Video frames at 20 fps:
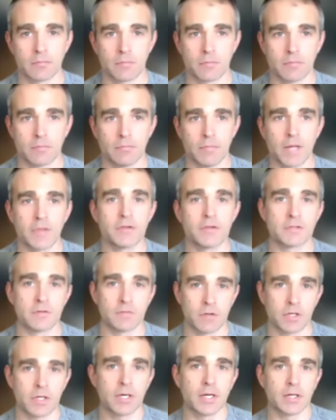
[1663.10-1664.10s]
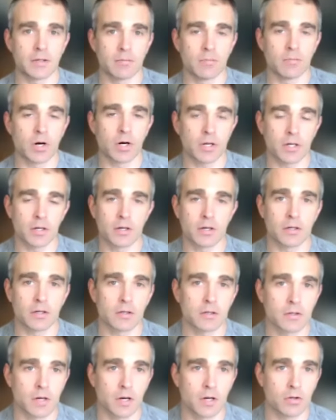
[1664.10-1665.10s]
methods of looking at the market
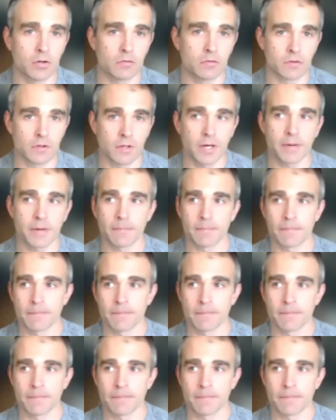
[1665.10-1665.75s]
all overlap.